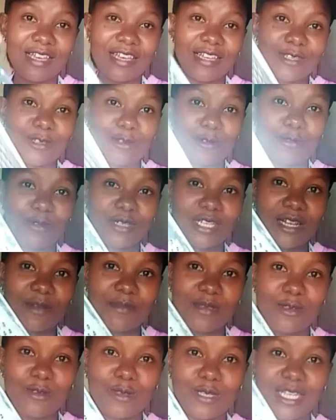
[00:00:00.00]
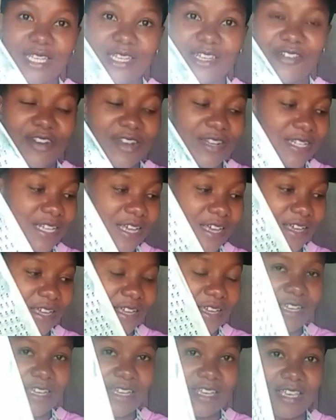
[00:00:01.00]
So we shall be using grater
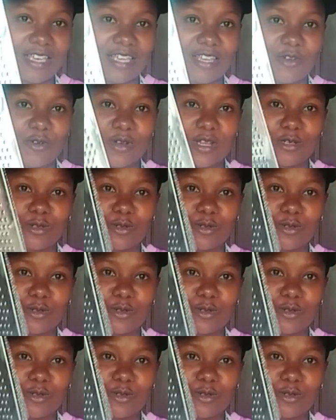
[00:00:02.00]
in order